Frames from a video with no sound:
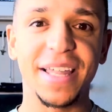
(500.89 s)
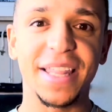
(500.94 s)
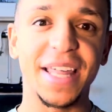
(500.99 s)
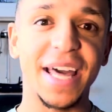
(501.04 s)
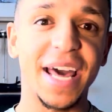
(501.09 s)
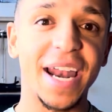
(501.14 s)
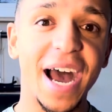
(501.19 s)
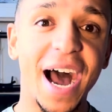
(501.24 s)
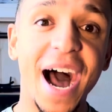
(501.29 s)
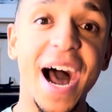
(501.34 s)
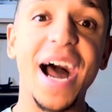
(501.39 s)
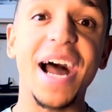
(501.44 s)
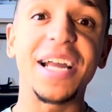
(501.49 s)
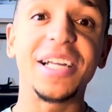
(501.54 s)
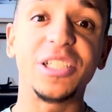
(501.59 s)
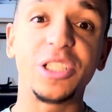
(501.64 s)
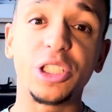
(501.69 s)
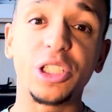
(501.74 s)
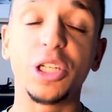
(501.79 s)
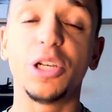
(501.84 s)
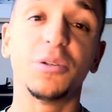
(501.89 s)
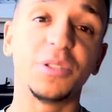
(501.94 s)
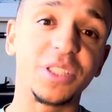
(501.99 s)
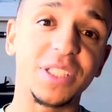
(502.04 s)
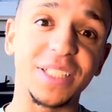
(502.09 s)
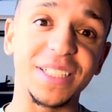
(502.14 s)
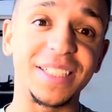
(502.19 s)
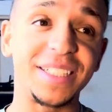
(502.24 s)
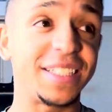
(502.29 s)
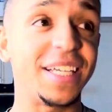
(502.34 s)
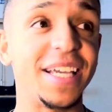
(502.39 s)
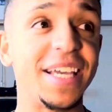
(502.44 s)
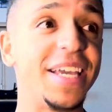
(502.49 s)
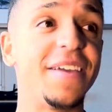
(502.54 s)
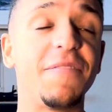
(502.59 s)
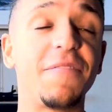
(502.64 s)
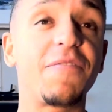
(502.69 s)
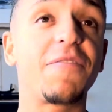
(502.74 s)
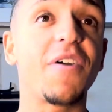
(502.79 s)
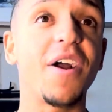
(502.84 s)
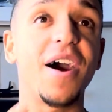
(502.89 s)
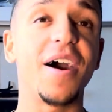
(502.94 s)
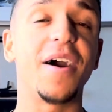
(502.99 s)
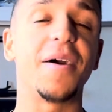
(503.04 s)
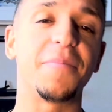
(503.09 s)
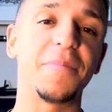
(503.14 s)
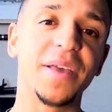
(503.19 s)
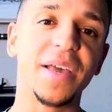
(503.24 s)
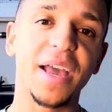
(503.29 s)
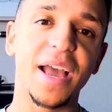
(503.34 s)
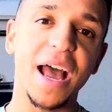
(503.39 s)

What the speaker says: that I choose to see from,